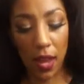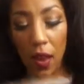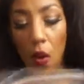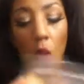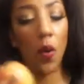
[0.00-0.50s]

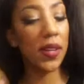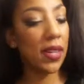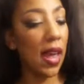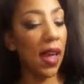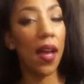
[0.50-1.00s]

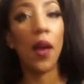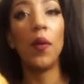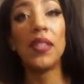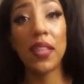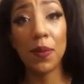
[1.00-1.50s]
I
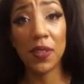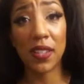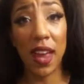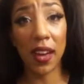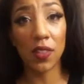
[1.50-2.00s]
always keep
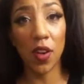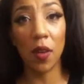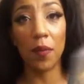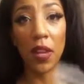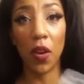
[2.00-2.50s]
snacks
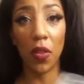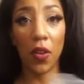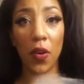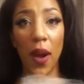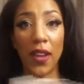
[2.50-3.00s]
on me,
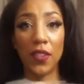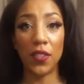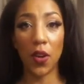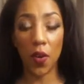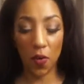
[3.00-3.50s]
although
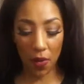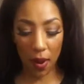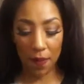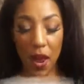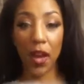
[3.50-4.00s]

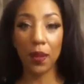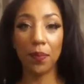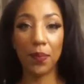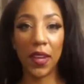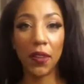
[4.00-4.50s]
I'm not
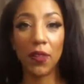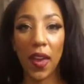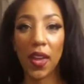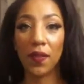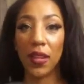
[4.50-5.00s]
a big
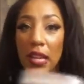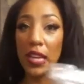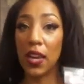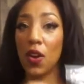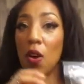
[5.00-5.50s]
fan of
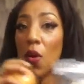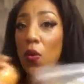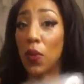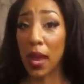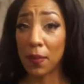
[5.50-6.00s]
eating
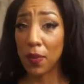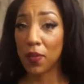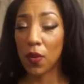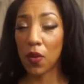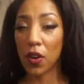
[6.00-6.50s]
right
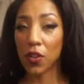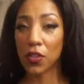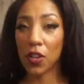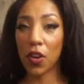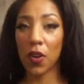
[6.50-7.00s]
before a
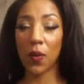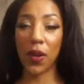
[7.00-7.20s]
show.